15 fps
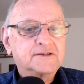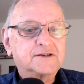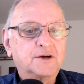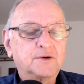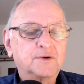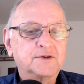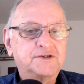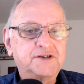
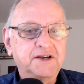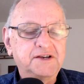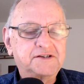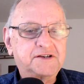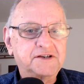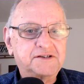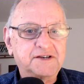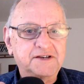So
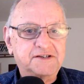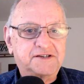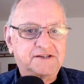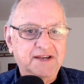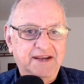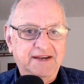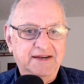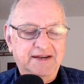Jesus is
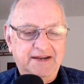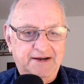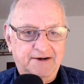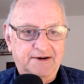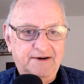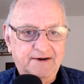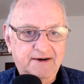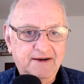seen
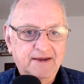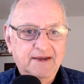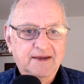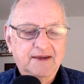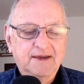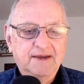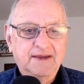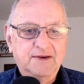here
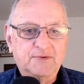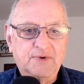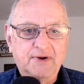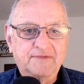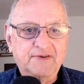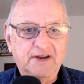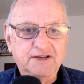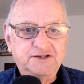in
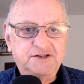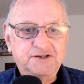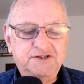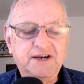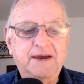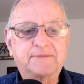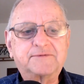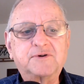Revelation
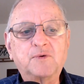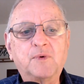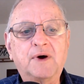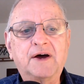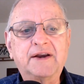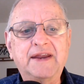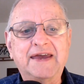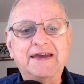chapter
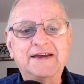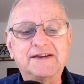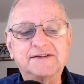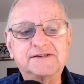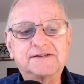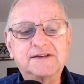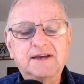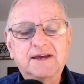1
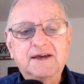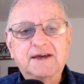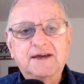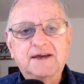as